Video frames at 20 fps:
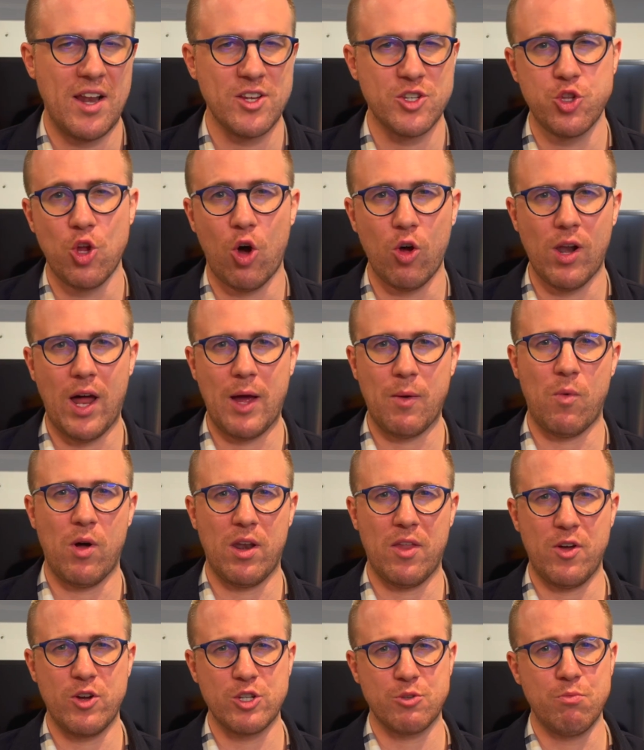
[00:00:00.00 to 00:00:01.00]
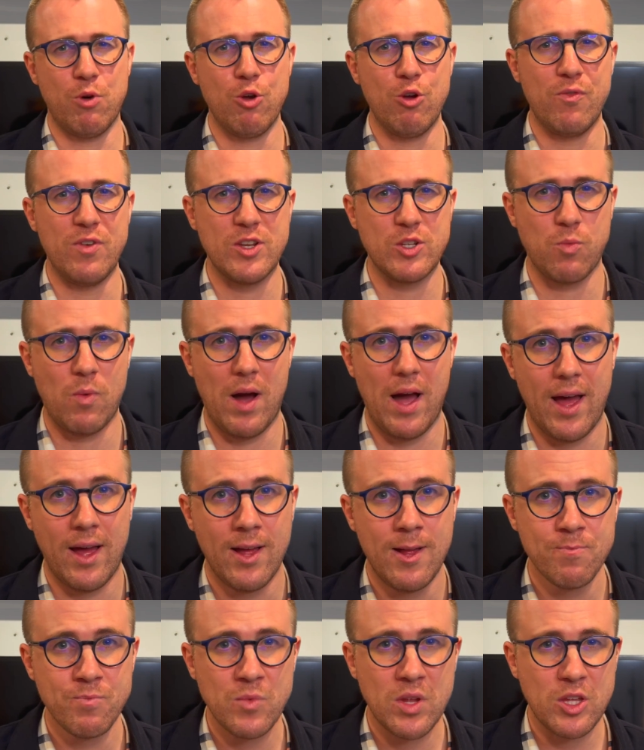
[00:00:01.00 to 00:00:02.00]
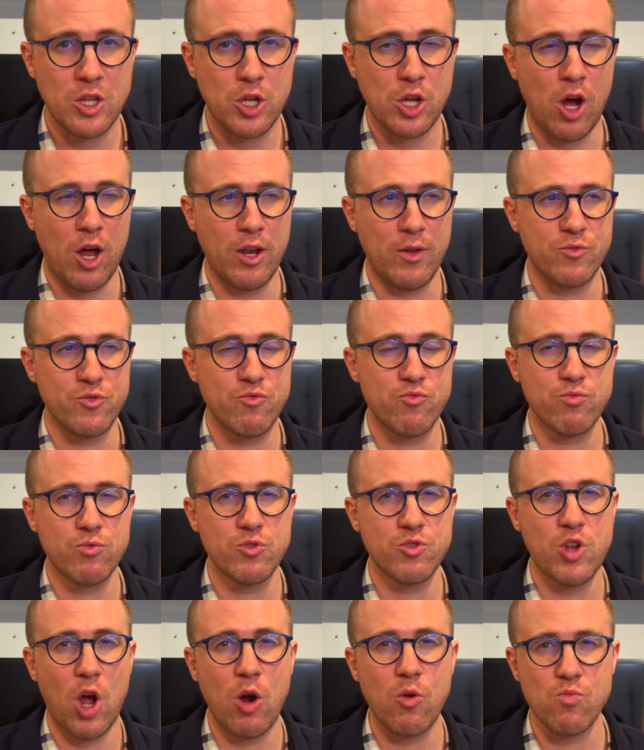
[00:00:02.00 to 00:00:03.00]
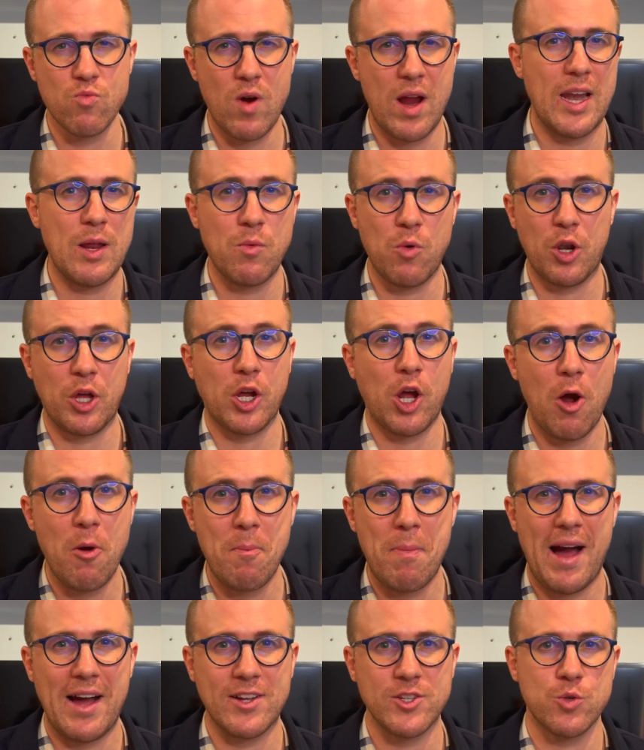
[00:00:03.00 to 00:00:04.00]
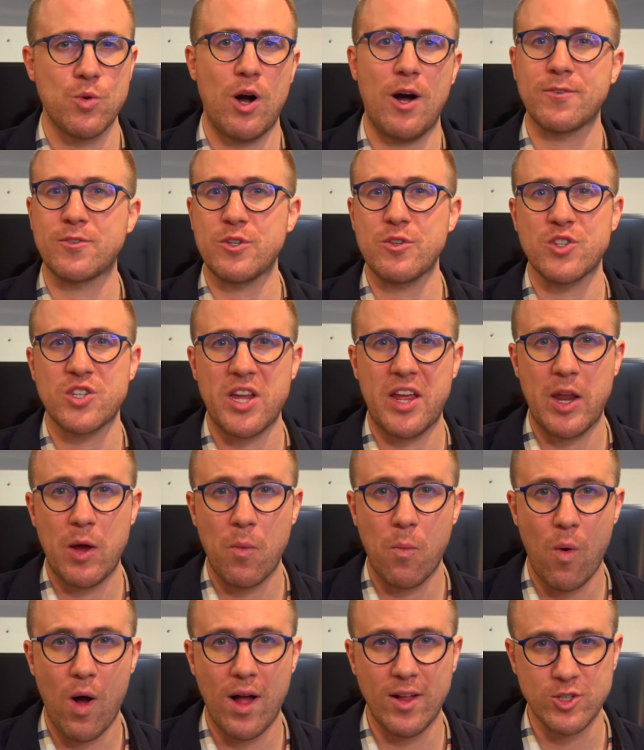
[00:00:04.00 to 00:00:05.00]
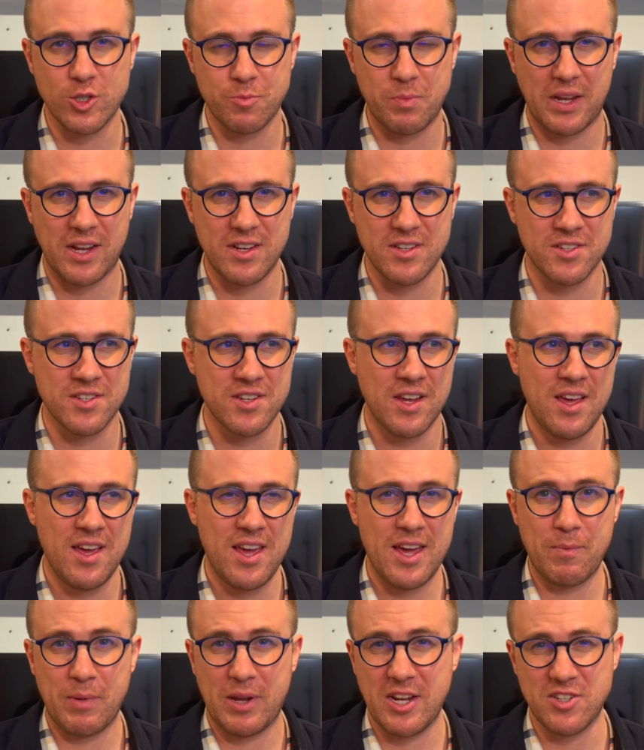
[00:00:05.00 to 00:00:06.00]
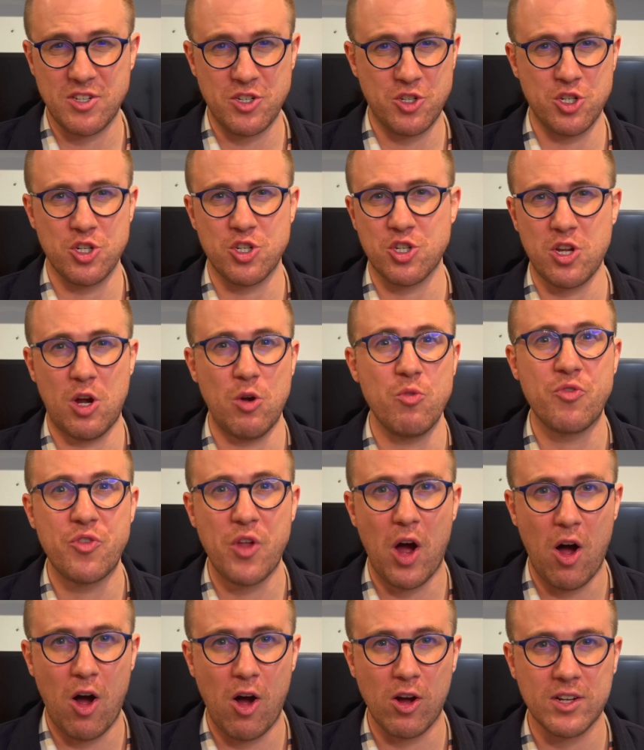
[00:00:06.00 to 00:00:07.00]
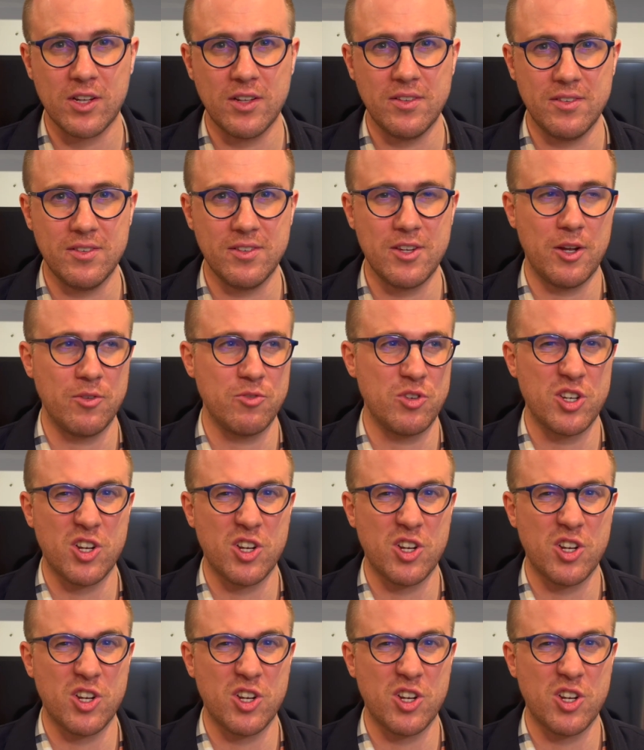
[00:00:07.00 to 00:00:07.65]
It's not like one of those movies where you kind of don't really want to go back to after you've seen it once because it's just so dark and, you know,